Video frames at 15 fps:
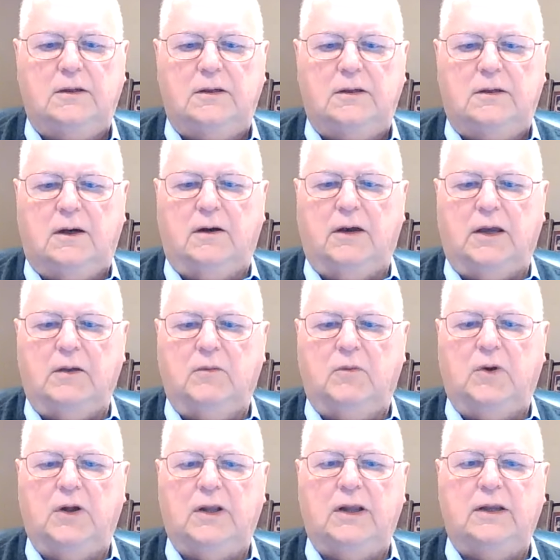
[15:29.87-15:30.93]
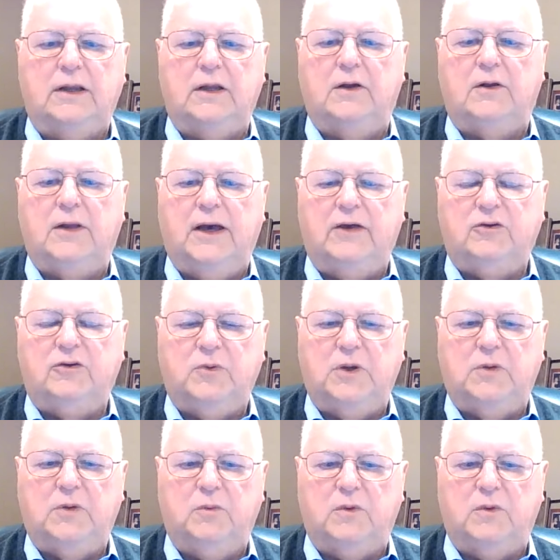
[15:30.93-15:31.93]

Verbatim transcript: All right. Well, you know, last week,